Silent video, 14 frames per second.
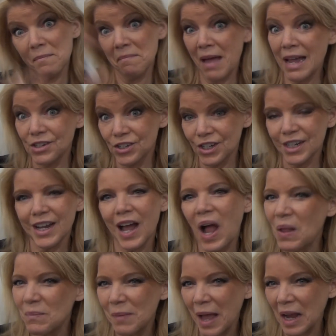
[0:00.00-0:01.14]
magic, I
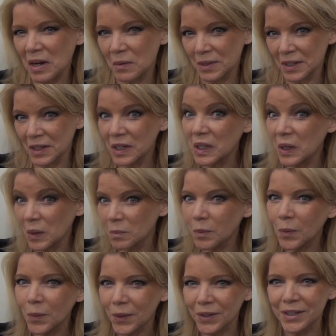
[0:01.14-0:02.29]
am back with a clear
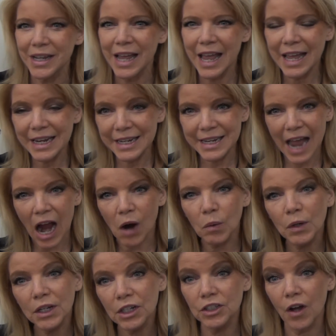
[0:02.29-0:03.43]
board. Now
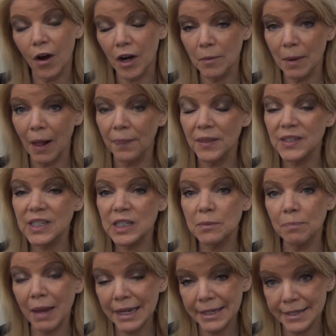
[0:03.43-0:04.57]
we're going to talk about the
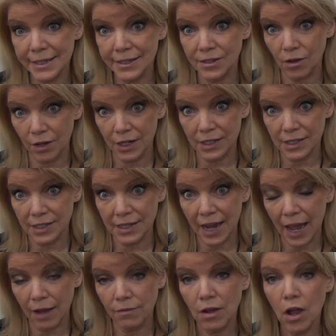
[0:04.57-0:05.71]
spaces on a
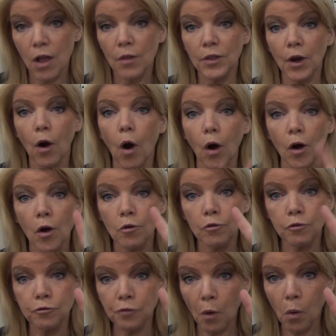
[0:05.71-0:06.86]
staff. There are
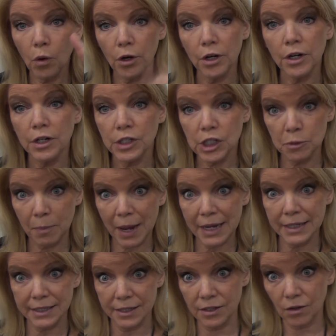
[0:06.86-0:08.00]
4
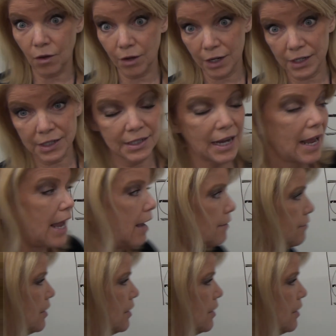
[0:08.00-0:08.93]
spaces on a staff.